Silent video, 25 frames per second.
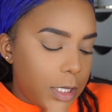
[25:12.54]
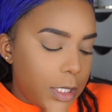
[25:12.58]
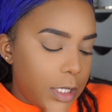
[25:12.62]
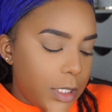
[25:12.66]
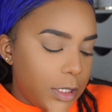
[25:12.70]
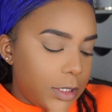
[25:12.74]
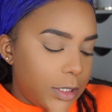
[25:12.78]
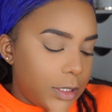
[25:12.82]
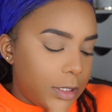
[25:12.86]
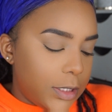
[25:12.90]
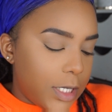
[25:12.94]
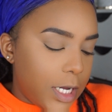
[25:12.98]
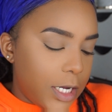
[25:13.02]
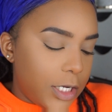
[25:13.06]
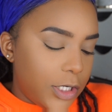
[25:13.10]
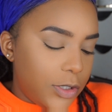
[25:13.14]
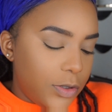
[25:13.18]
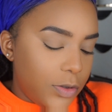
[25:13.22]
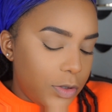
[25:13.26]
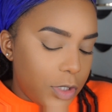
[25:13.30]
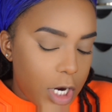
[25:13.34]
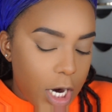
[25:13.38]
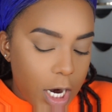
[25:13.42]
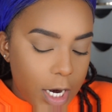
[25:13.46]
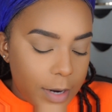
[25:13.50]
this is not
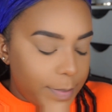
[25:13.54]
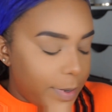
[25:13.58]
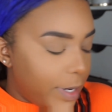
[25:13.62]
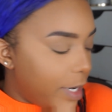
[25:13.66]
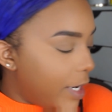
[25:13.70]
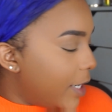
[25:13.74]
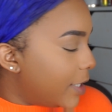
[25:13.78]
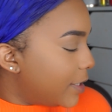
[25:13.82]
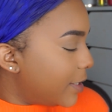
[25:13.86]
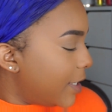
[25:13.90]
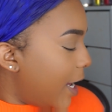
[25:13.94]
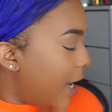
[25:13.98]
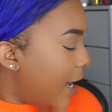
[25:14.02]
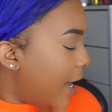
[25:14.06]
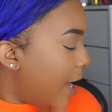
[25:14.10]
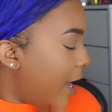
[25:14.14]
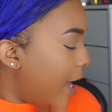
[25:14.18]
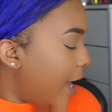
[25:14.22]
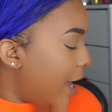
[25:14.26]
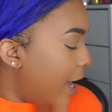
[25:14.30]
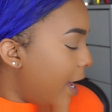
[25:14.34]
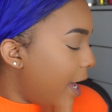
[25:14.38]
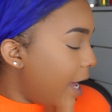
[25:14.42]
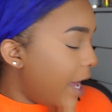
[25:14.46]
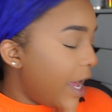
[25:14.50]
too dark, because I
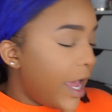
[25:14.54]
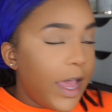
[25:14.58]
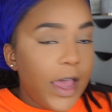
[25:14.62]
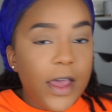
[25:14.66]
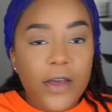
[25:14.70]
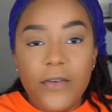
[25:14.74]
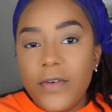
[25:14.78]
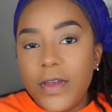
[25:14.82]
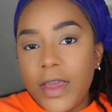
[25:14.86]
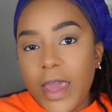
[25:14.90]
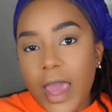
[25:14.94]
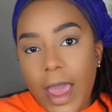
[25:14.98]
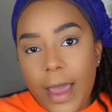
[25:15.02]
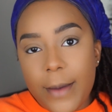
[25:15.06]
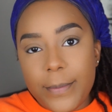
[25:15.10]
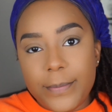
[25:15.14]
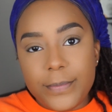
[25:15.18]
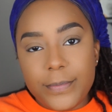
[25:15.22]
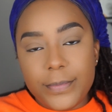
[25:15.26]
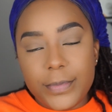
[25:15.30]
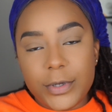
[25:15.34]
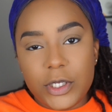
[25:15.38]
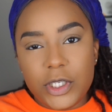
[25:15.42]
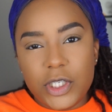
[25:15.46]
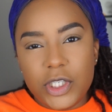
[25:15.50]
have
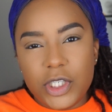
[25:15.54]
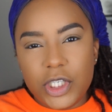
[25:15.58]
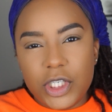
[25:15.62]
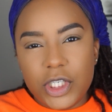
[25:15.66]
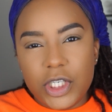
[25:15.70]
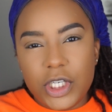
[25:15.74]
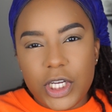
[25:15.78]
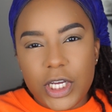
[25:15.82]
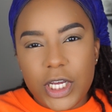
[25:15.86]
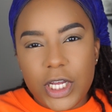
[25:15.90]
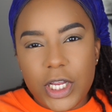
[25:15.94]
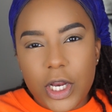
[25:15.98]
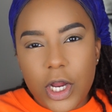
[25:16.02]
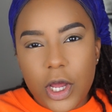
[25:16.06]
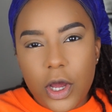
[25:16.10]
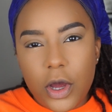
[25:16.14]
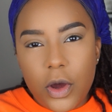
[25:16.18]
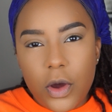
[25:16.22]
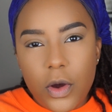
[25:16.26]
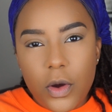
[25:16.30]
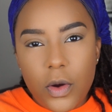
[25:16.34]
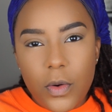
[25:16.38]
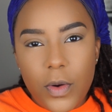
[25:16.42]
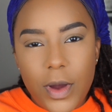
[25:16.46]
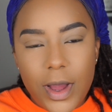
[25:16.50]

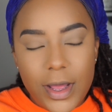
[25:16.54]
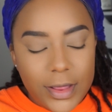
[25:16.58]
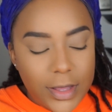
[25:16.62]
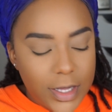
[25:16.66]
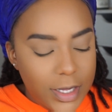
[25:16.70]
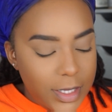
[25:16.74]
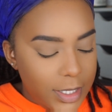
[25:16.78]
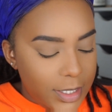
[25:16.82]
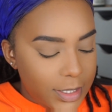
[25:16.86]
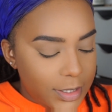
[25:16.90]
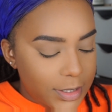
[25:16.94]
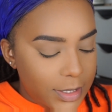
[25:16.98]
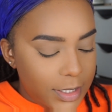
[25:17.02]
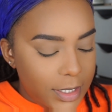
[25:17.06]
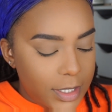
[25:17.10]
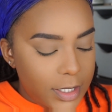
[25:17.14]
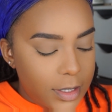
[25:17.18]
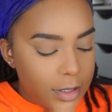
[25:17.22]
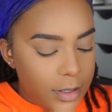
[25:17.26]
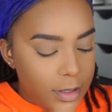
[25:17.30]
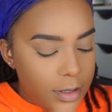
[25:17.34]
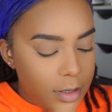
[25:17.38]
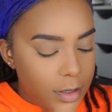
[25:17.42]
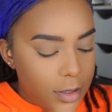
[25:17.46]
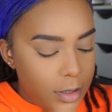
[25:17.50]
cappuccino, I think that's
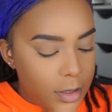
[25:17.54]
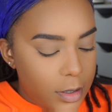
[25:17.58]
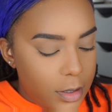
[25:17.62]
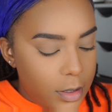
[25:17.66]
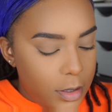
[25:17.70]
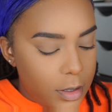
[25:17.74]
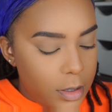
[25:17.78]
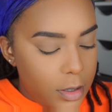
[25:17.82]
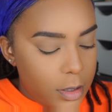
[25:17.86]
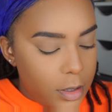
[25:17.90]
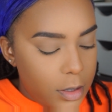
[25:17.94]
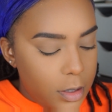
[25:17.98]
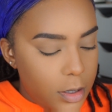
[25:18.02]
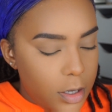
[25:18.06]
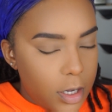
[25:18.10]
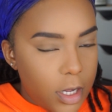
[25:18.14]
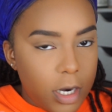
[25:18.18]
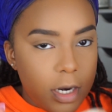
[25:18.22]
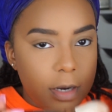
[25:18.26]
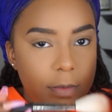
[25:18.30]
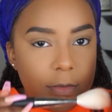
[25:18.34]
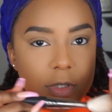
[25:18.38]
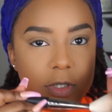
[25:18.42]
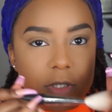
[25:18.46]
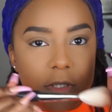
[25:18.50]
it.
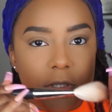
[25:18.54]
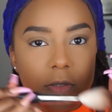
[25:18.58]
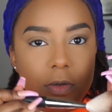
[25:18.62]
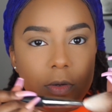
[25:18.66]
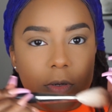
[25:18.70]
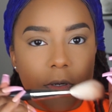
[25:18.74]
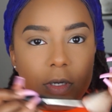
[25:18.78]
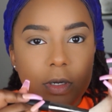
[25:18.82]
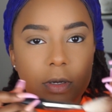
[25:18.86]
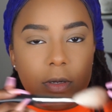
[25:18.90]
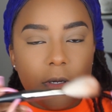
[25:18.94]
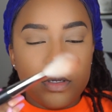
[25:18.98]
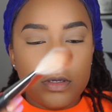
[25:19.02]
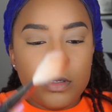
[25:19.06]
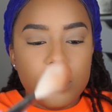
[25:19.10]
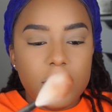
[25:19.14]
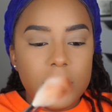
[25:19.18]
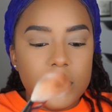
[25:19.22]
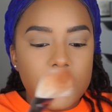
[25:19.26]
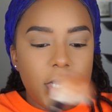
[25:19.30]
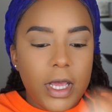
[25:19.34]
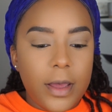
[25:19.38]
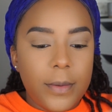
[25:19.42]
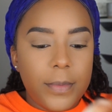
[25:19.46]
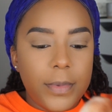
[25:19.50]
And I'm just going to
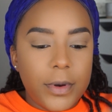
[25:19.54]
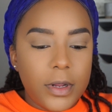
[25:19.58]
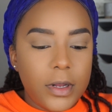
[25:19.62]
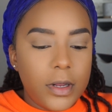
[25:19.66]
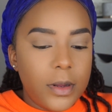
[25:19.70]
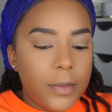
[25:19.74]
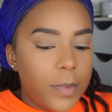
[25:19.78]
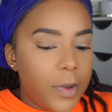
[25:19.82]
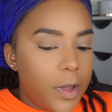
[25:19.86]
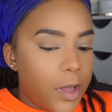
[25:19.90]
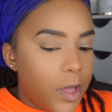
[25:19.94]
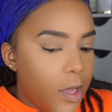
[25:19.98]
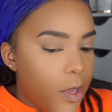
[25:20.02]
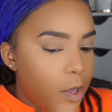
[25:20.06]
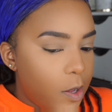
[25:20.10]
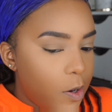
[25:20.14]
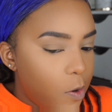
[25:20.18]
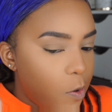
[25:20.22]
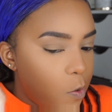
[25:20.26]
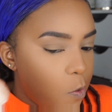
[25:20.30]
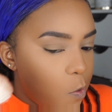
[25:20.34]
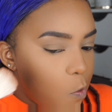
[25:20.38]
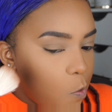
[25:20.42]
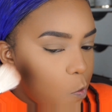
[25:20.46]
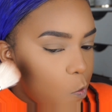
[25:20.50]
tap it in the
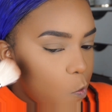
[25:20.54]
pan.